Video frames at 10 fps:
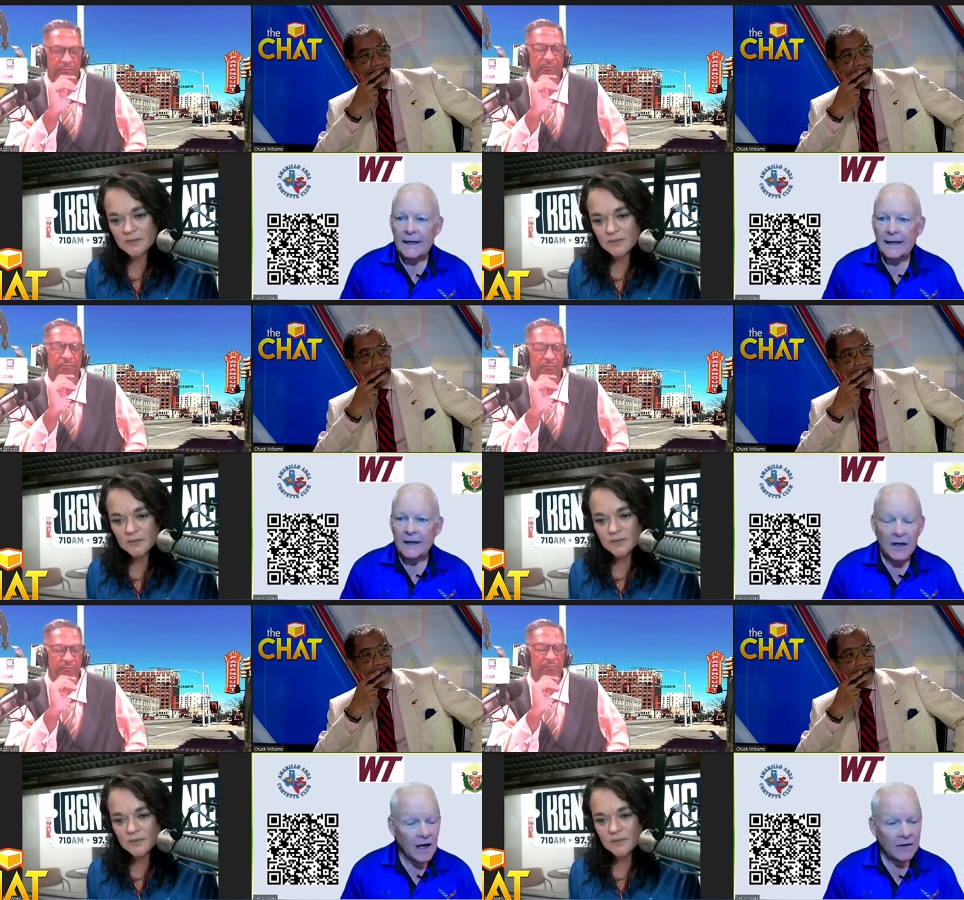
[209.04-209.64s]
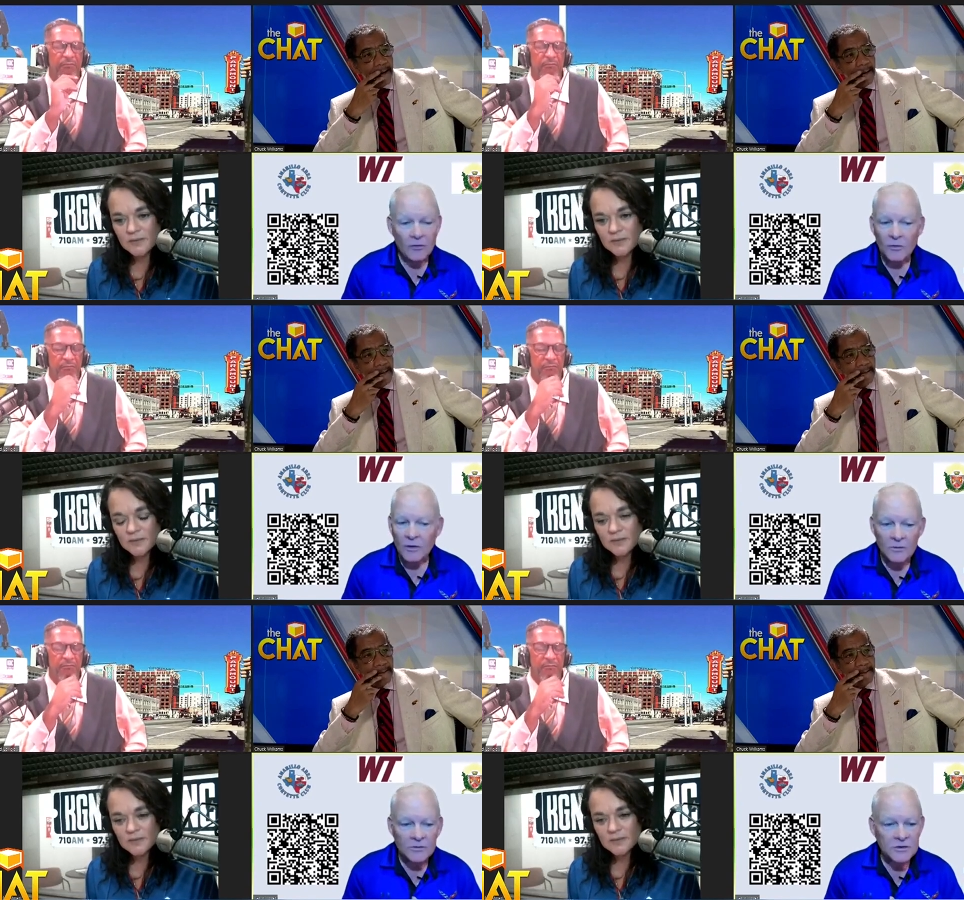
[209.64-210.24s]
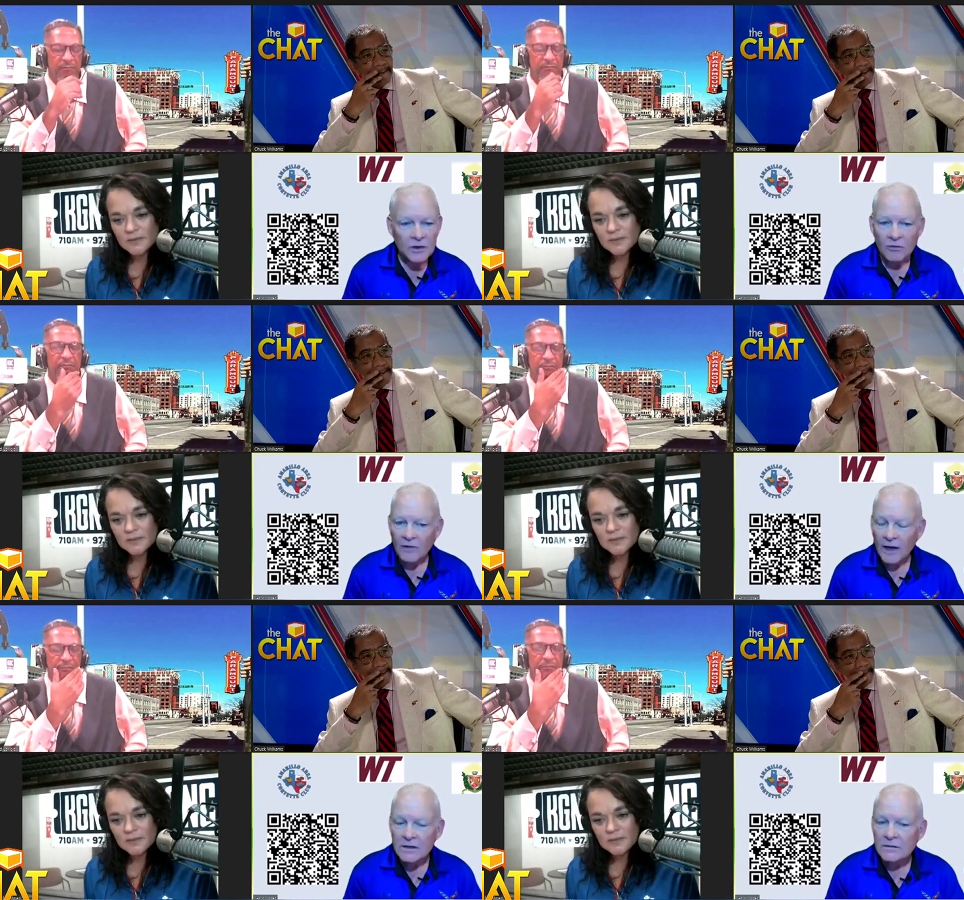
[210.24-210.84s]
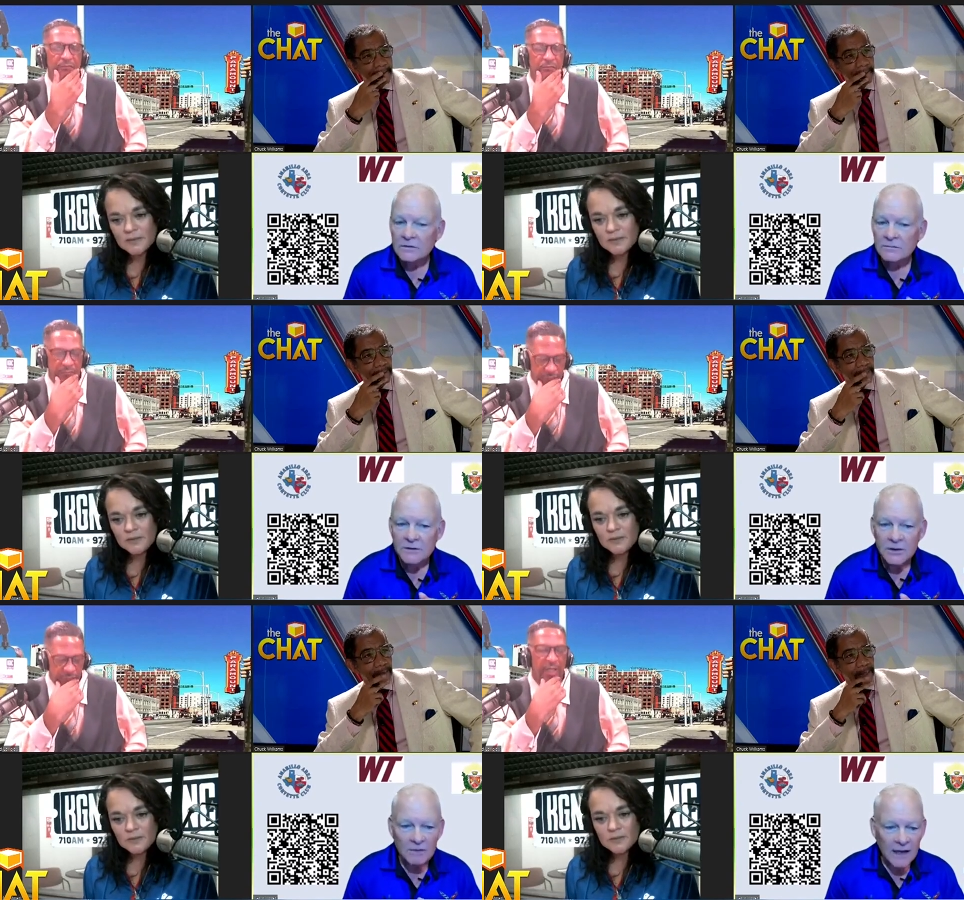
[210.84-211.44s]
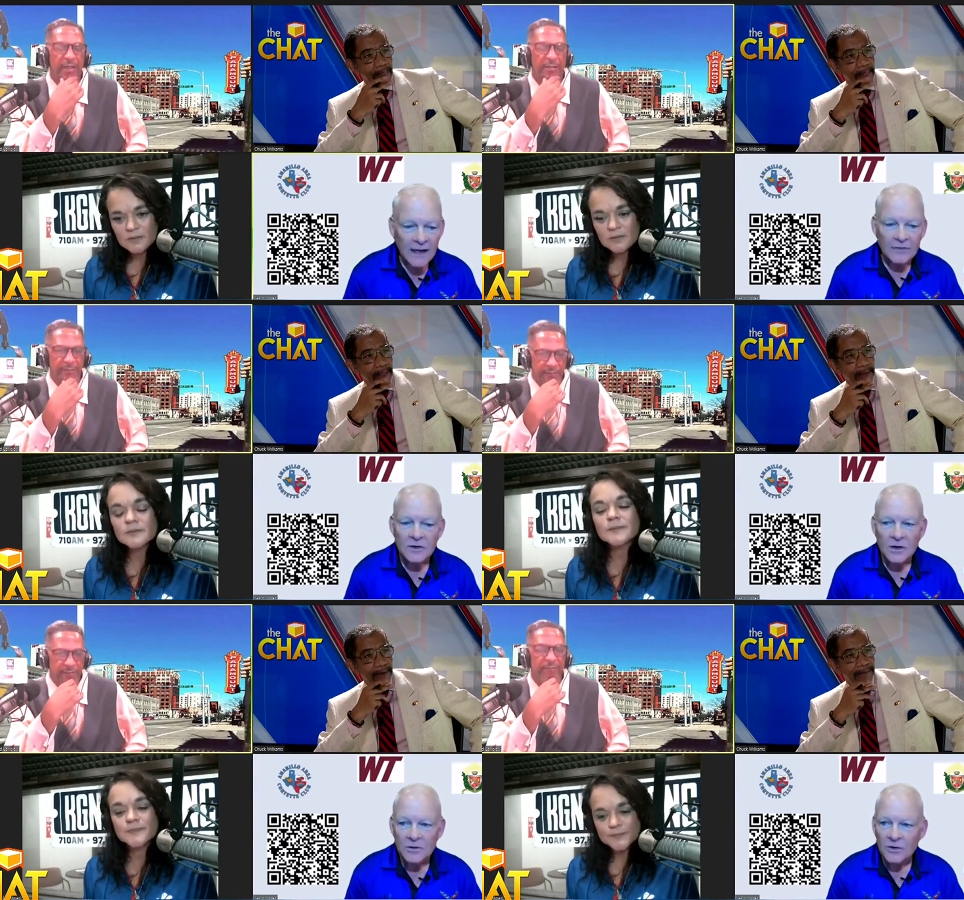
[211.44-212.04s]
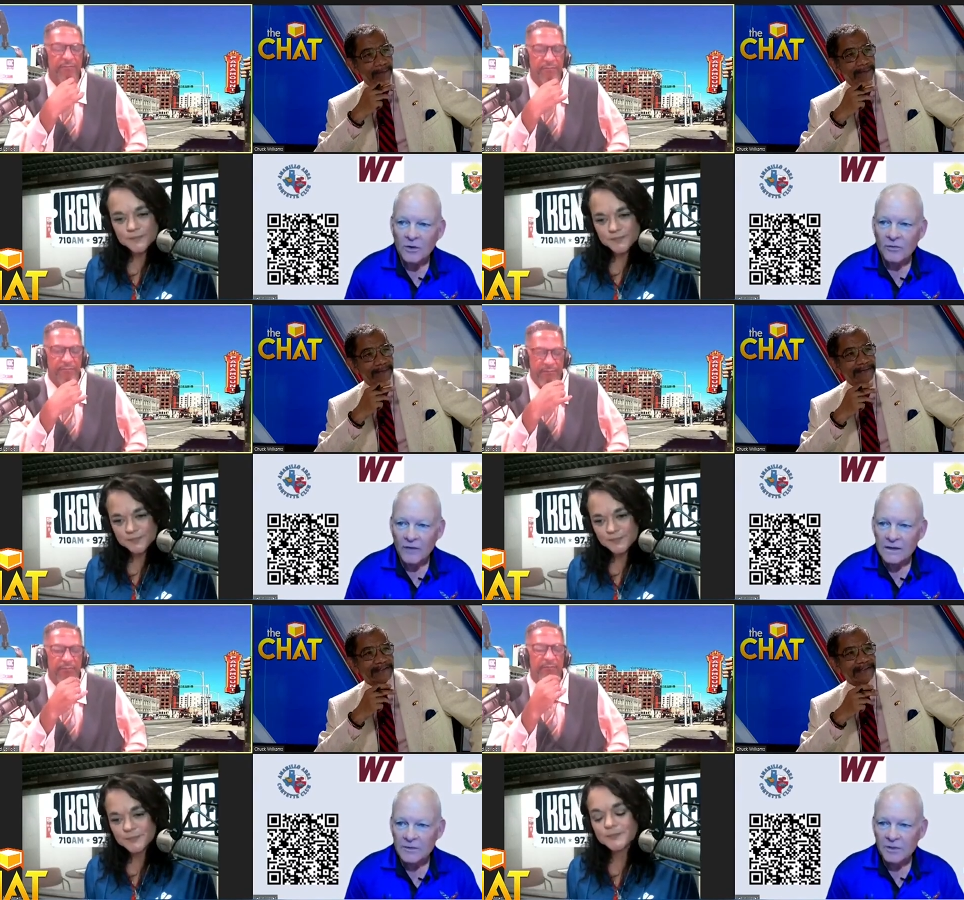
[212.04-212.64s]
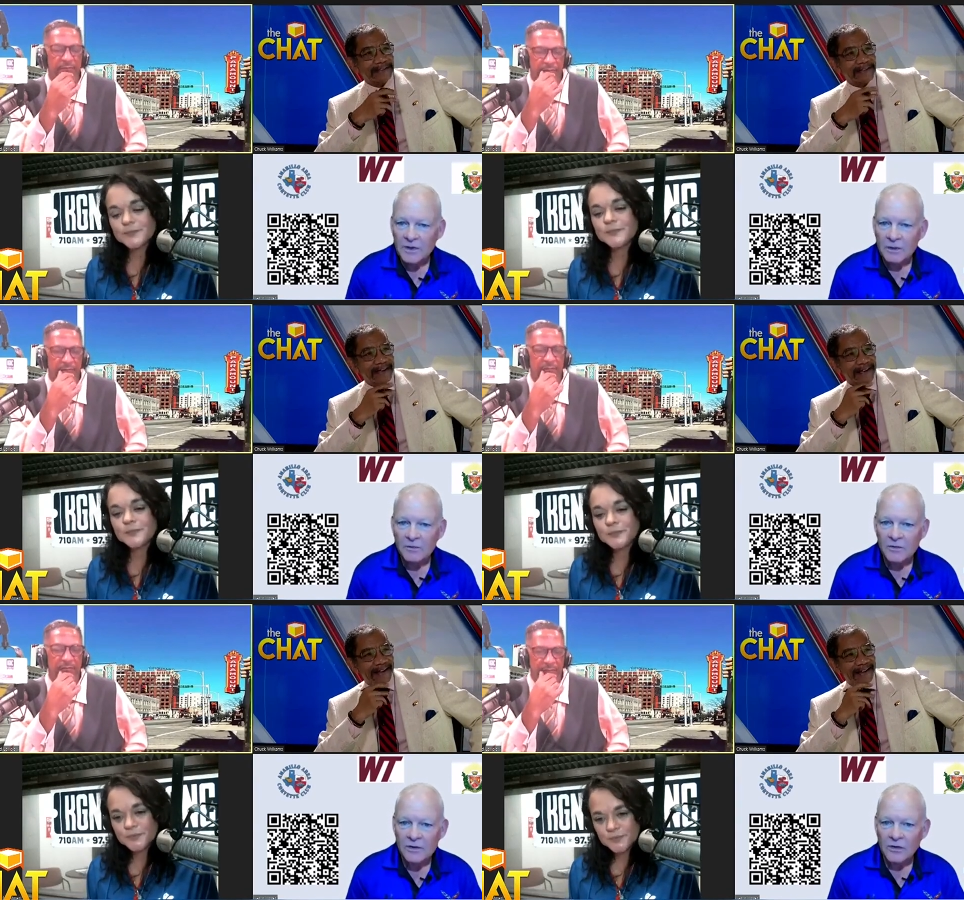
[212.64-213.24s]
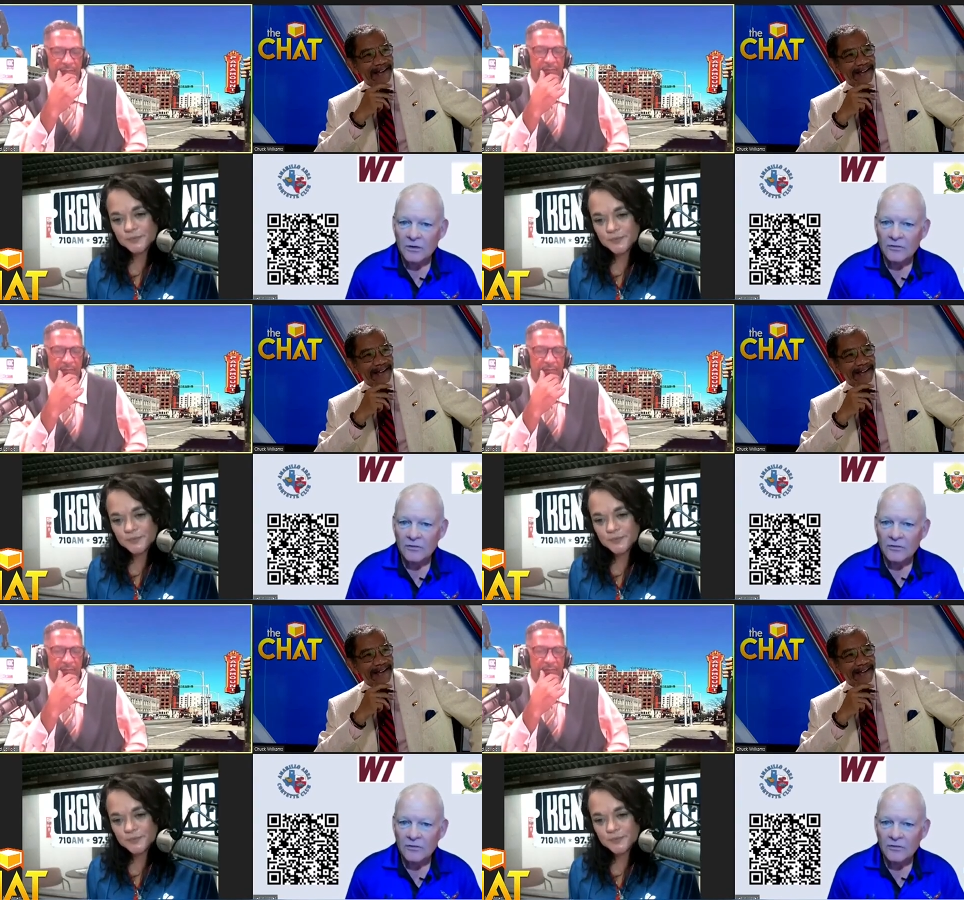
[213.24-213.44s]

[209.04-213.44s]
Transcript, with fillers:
Speaker 1: and not everyone owns a Corvette. You don't have to own a Corvette to be a member of the